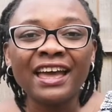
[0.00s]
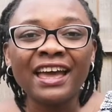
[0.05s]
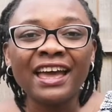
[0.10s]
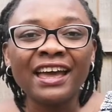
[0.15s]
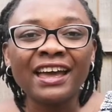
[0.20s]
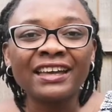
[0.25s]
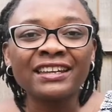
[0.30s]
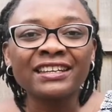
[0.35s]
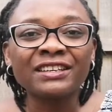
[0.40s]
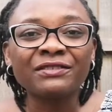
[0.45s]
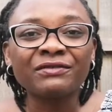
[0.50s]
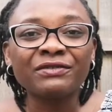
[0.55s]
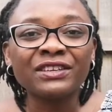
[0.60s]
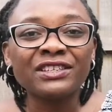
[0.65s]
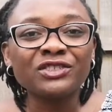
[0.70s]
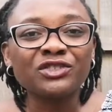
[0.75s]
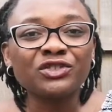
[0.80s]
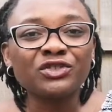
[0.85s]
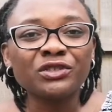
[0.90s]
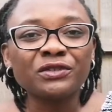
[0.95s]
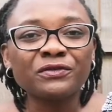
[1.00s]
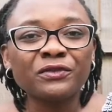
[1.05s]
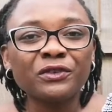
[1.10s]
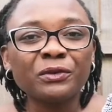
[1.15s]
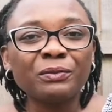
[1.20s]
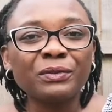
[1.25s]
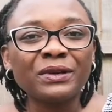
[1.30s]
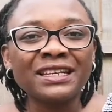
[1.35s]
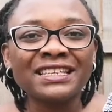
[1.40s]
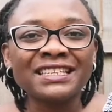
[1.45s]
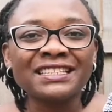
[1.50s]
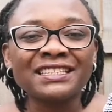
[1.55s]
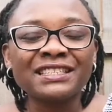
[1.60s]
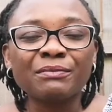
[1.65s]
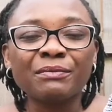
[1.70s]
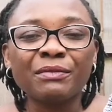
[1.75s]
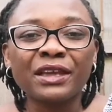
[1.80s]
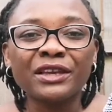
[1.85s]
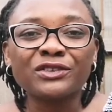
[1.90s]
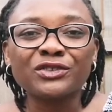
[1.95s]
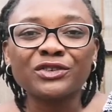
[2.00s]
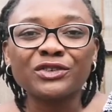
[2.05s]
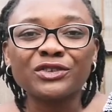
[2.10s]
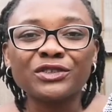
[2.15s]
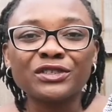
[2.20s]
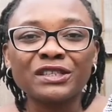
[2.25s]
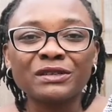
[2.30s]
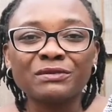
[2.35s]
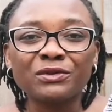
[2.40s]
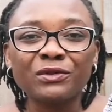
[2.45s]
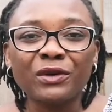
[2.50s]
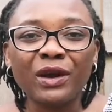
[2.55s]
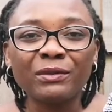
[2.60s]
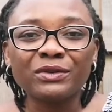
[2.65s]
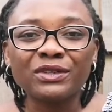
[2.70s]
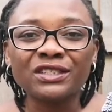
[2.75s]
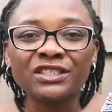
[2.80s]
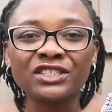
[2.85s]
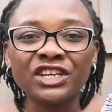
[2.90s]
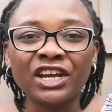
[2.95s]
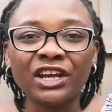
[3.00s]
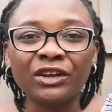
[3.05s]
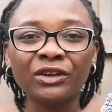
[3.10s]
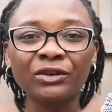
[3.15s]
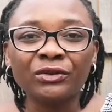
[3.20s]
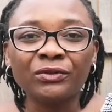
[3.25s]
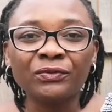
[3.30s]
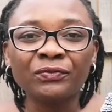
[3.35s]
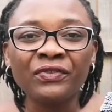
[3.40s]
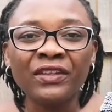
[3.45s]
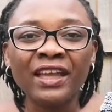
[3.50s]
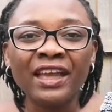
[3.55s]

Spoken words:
and if it is useful, please make sure you subscribe to the channel